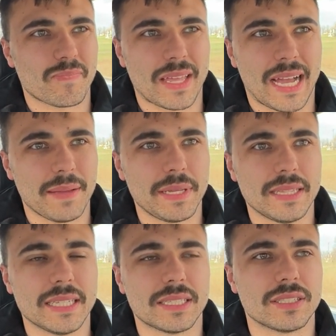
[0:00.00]
I
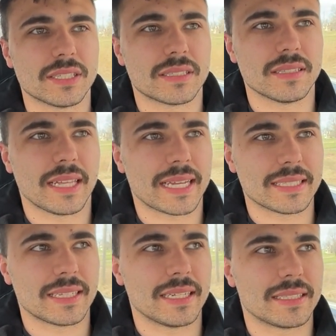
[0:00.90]
mean, this is just, like I
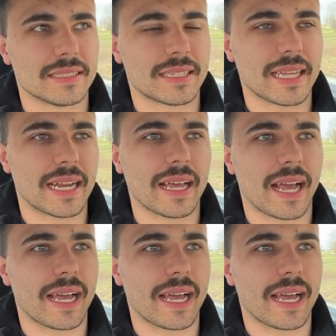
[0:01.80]
said, it's insane. I